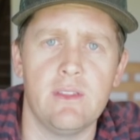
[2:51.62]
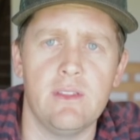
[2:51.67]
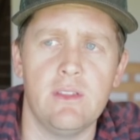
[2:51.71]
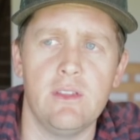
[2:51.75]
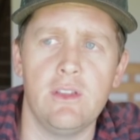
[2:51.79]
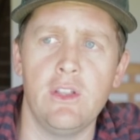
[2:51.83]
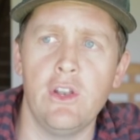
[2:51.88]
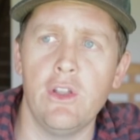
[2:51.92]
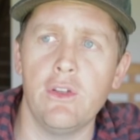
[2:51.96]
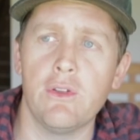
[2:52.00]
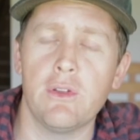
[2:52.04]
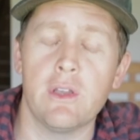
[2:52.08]

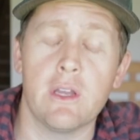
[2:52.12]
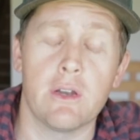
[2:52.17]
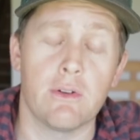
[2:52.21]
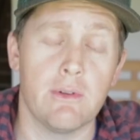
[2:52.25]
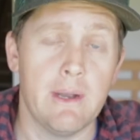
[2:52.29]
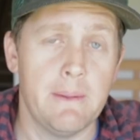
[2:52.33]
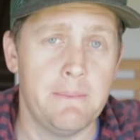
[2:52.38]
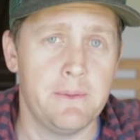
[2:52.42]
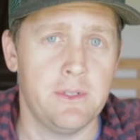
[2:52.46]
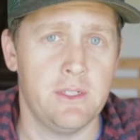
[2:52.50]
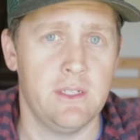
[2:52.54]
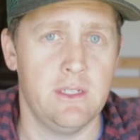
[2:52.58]
You know,
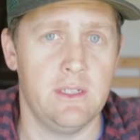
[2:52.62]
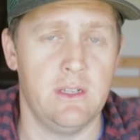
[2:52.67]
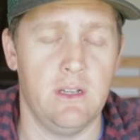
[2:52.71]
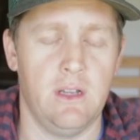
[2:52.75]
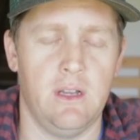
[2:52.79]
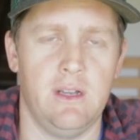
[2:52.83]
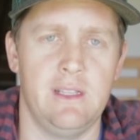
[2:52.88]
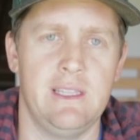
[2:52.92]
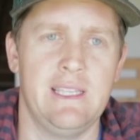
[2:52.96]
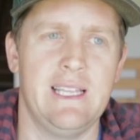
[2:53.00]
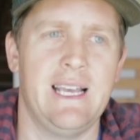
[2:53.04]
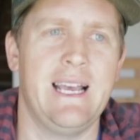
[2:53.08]
corruption
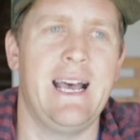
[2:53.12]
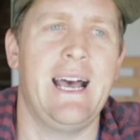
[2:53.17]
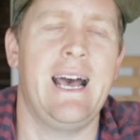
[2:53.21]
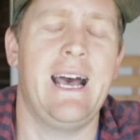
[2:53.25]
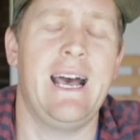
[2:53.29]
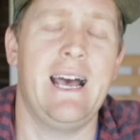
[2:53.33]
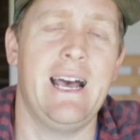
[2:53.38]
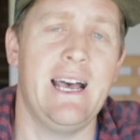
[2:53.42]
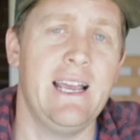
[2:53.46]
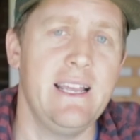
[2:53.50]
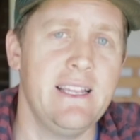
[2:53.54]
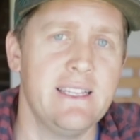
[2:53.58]
on the
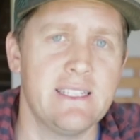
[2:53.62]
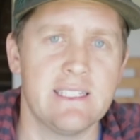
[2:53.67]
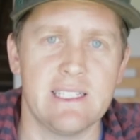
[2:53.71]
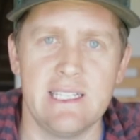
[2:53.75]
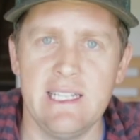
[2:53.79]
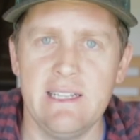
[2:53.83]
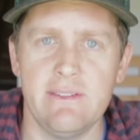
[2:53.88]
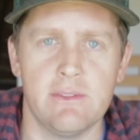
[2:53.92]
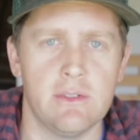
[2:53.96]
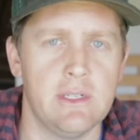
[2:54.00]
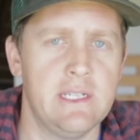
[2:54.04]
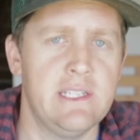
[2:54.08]
highest
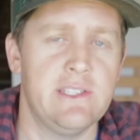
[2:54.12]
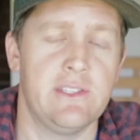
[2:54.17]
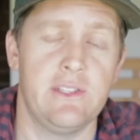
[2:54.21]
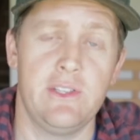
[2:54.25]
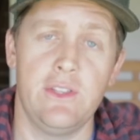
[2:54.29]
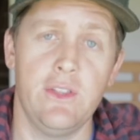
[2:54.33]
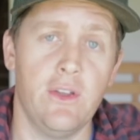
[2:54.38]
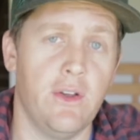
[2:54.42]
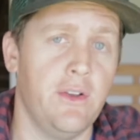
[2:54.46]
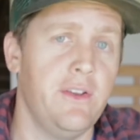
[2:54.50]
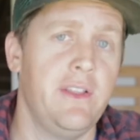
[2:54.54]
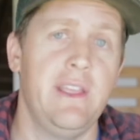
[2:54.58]
level is
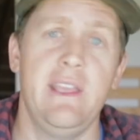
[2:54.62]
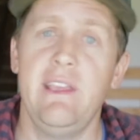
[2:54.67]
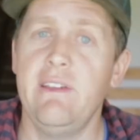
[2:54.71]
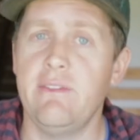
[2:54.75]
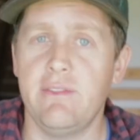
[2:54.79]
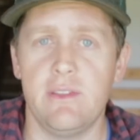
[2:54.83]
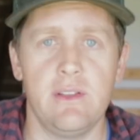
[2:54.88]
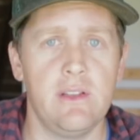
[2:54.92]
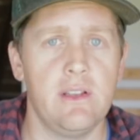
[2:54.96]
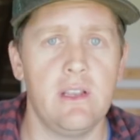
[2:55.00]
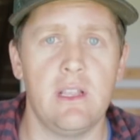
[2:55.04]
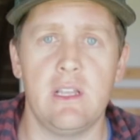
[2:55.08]
not
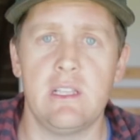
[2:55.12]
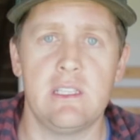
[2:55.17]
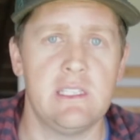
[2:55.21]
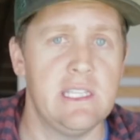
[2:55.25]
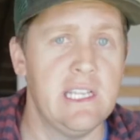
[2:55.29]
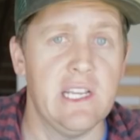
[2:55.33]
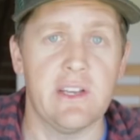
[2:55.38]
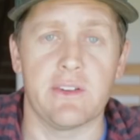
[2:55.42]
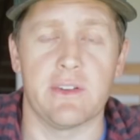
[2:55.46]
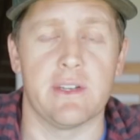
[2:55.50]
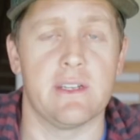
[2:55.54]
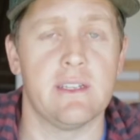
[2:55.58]
even a
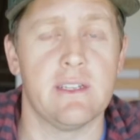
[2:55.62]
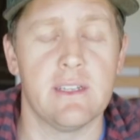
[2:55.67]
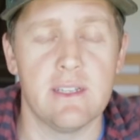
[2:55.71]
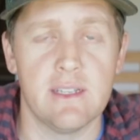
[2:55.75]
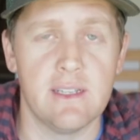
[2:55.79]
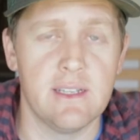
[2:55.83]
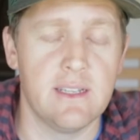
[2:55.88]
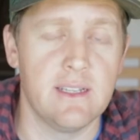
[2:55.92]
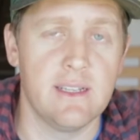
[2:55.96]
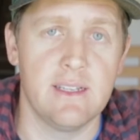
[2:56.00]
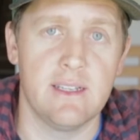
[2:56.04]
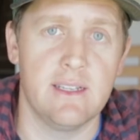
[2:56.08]
secret.
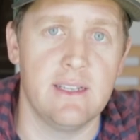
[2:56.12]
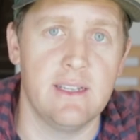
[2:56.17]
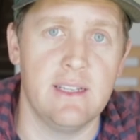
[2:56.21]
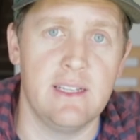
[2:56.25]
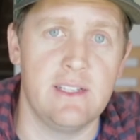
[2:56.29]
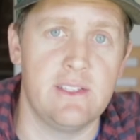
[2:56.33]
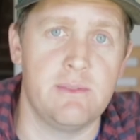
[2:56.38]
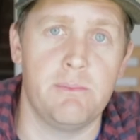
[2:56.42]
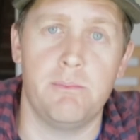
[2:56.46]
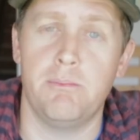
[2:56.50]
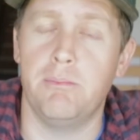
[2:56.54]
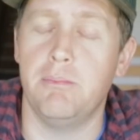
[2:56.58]

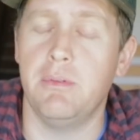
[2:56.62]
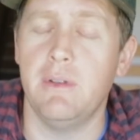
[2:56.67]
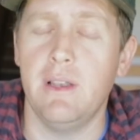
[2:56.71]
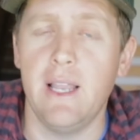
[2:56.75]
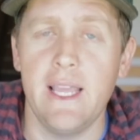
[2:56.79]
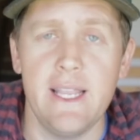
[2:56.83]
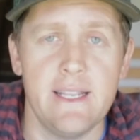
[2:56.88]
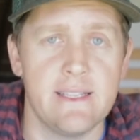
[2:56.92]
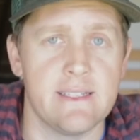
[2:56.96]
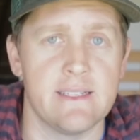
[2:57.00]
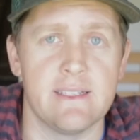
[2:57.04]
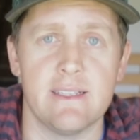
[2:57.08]
It's
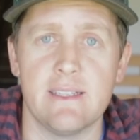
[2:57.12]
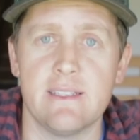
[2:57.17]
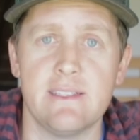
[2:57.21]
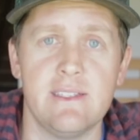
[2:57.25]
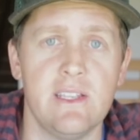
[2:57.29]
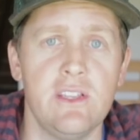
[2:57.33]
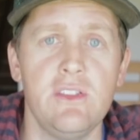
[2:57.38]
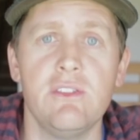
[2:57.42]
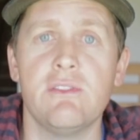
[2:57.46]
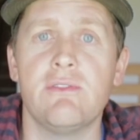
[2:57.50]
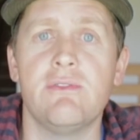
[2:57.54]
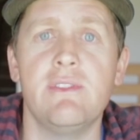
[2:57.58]
blatant, it's
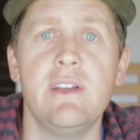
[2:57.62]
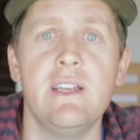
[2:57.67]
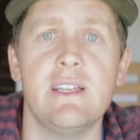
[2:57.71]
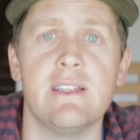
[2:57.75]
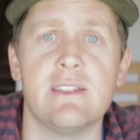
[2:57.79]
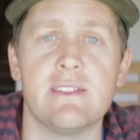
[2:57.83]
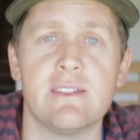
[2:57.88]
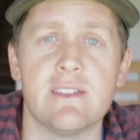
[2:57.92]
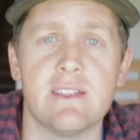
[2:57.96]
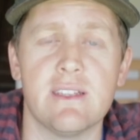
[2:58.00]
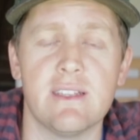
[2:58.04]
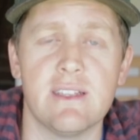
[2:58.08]
in your
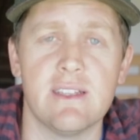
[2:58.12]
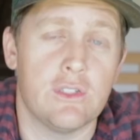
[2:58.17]
face.